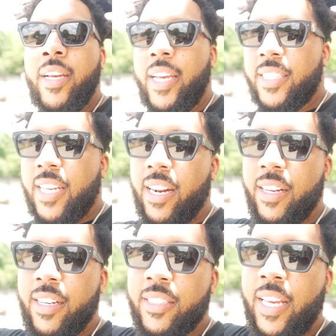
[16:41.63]
He's got
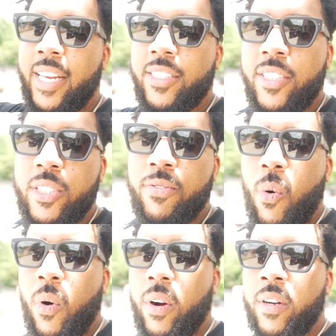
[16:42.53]
a, a Scat
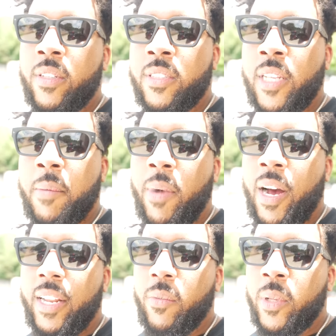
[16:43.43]
6'4 slim
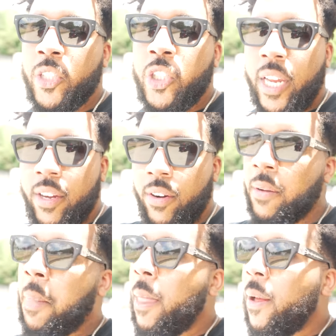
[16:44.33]
body with the shaker,